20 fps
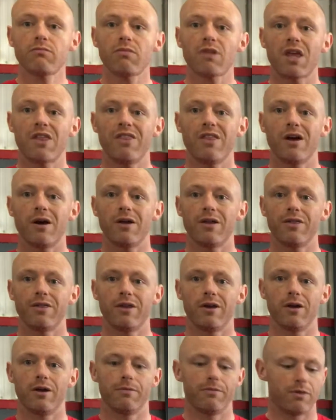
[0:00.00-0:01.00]

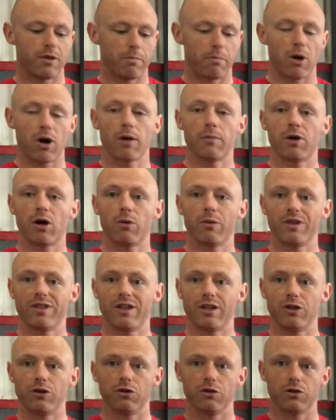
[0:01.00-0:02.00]
the barbell
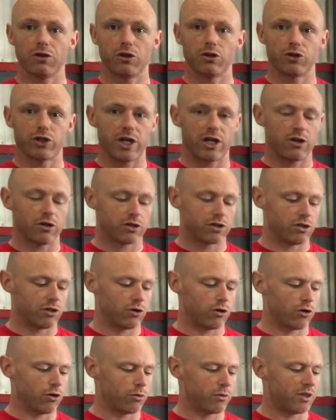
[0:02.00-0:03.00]
within your J-hooks
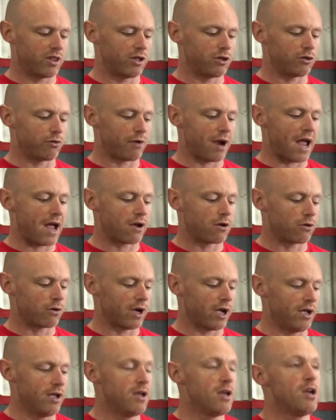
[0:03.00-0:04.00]
or within your rack, okay?